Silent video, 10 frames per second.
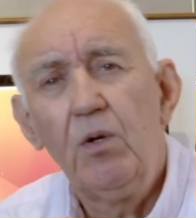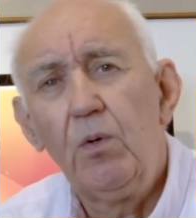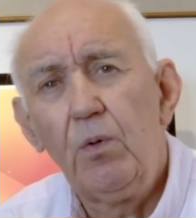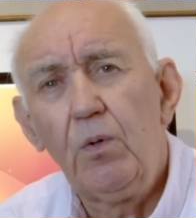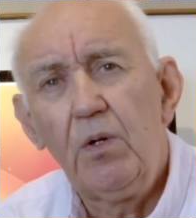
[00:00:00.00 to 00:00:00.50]

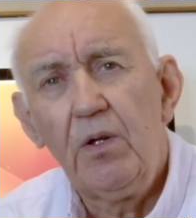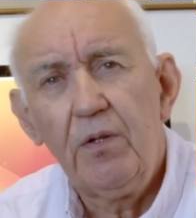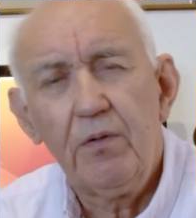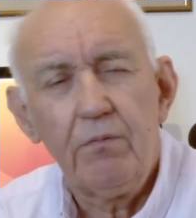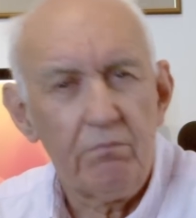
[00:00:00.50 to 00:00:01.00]
or
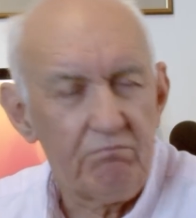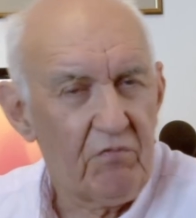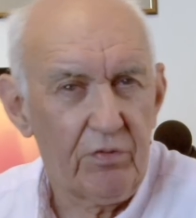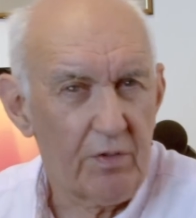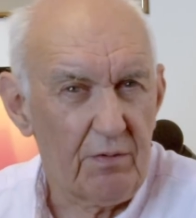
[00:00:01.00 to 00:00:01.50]

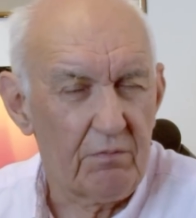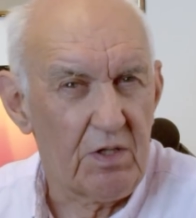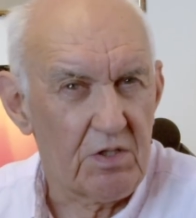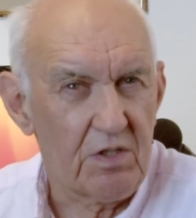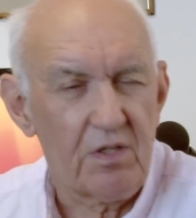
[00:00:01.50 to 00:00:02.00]
for other
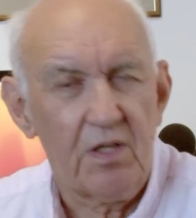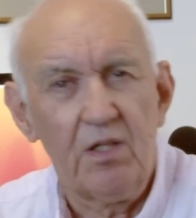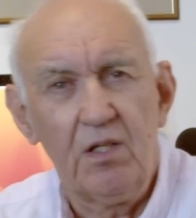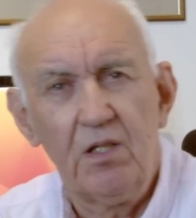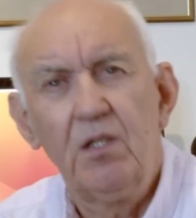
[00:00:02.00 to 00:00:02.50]
reasons
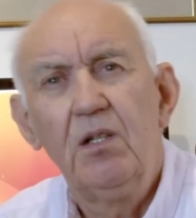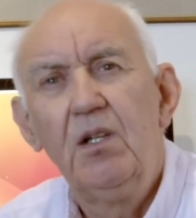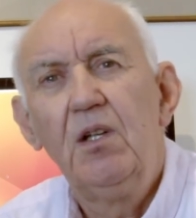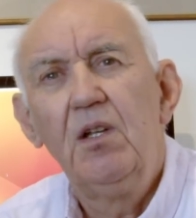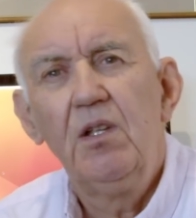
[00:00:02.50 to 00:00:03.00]
they uh,
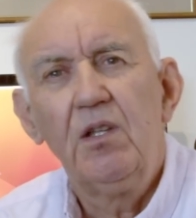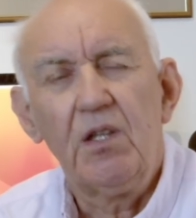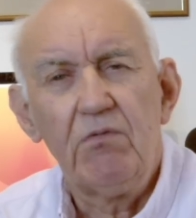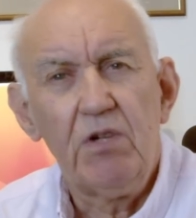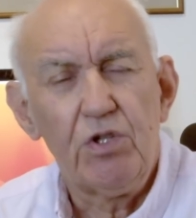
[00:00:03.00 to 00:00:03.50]

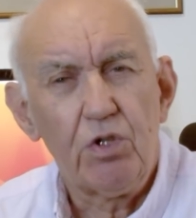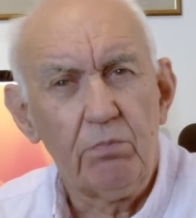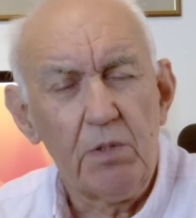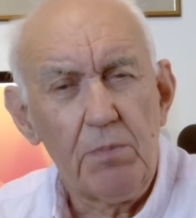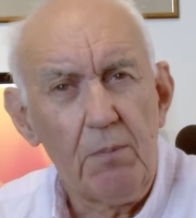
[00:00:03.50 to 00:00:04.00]
they really
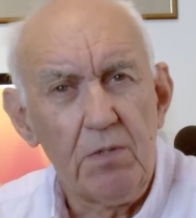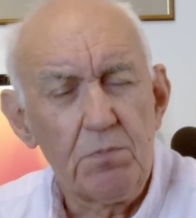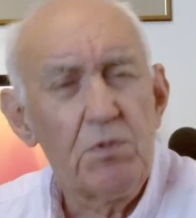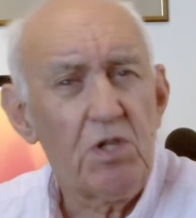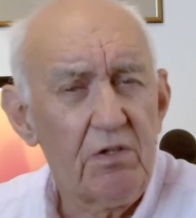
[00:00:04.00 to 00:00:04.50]
shouldn't be
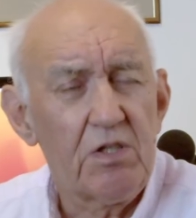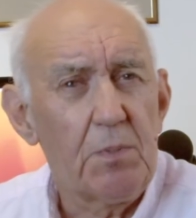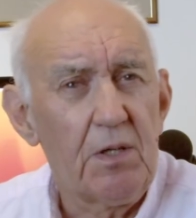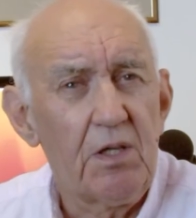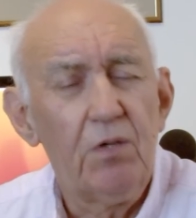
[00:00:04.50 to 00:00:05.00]
published. But generally
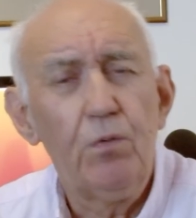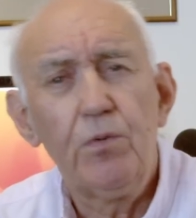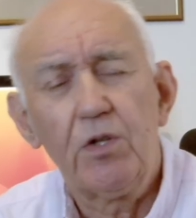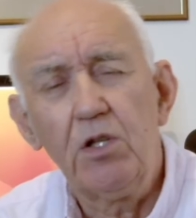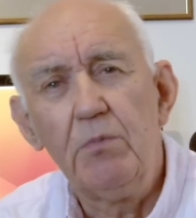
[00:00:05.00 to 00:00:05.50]
speaking, all
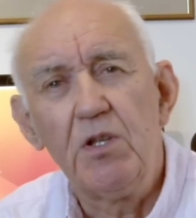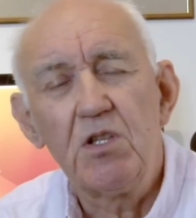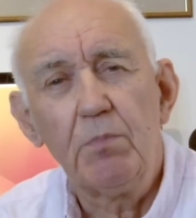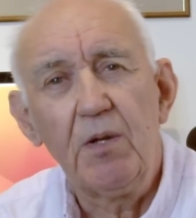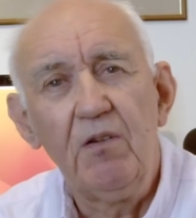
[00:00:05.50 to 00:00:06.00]
the comments
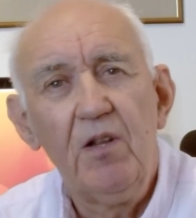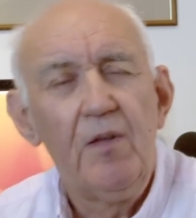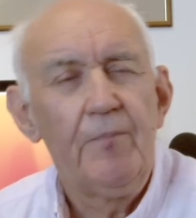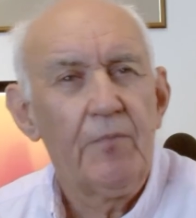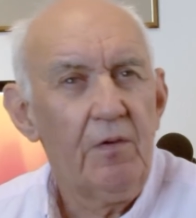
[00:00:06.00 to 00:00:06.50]
have been
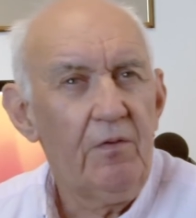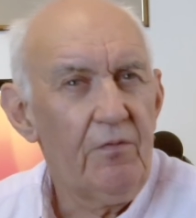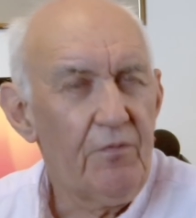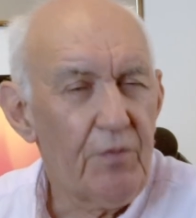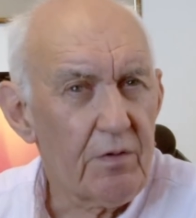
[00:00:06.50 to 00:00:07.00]

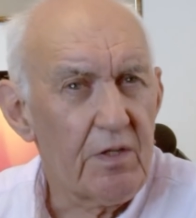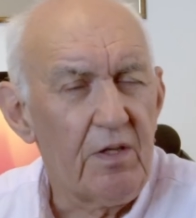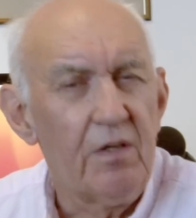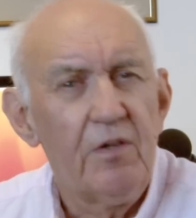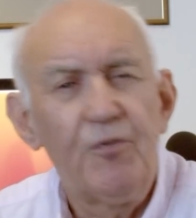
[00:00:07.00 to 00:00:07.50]

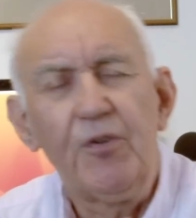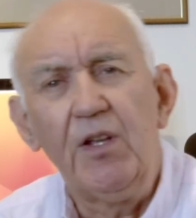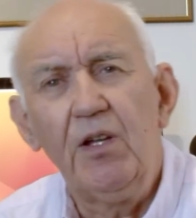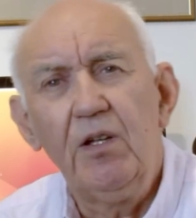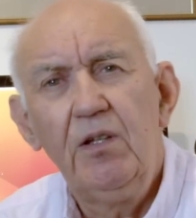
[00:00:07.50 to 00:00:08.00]
very
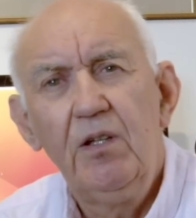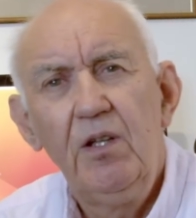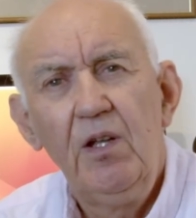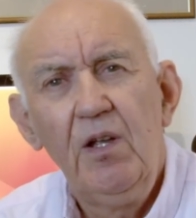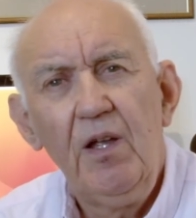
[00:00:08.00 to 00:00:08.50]
fair.
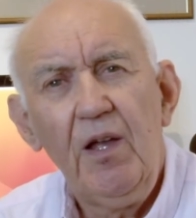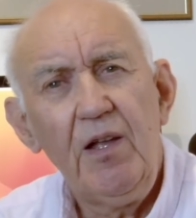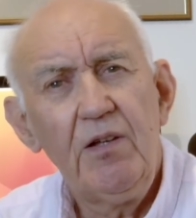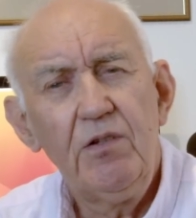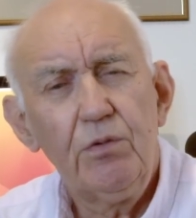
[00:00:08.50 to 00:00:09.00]

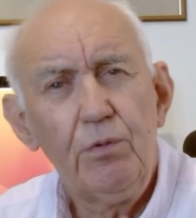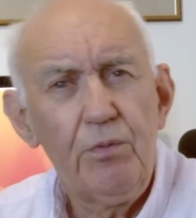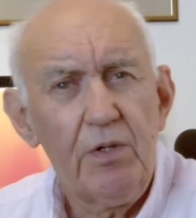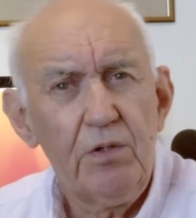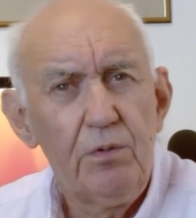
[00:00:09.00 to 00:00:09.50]
And
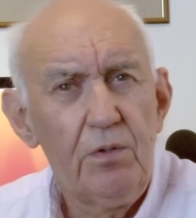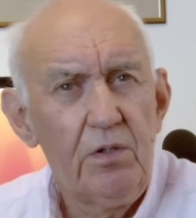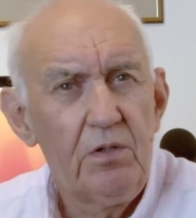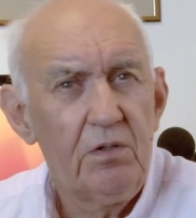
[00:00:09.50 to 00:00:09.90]
although